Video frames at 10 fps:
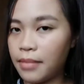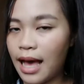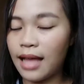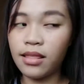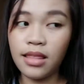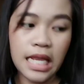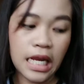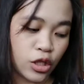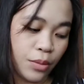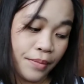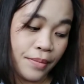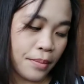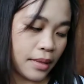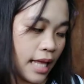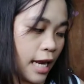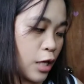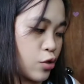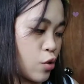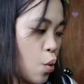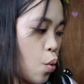mahandi lang siya
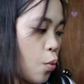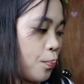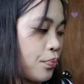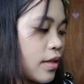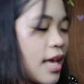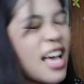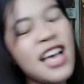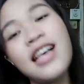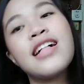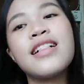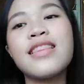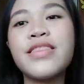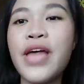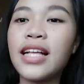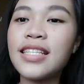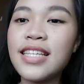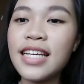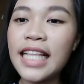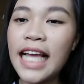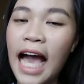magpumadali. So that's
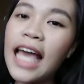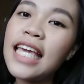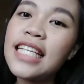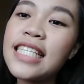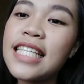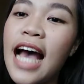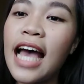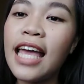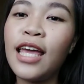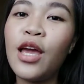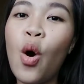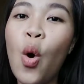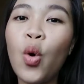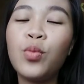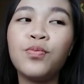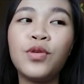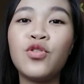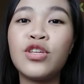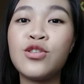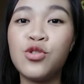it guys, I hope
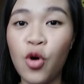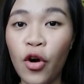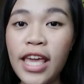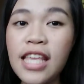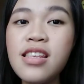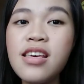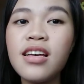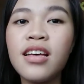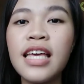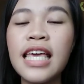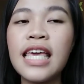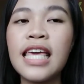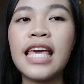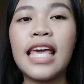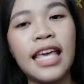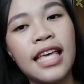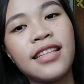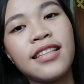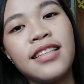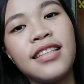you enjoyed
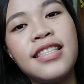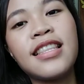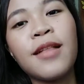and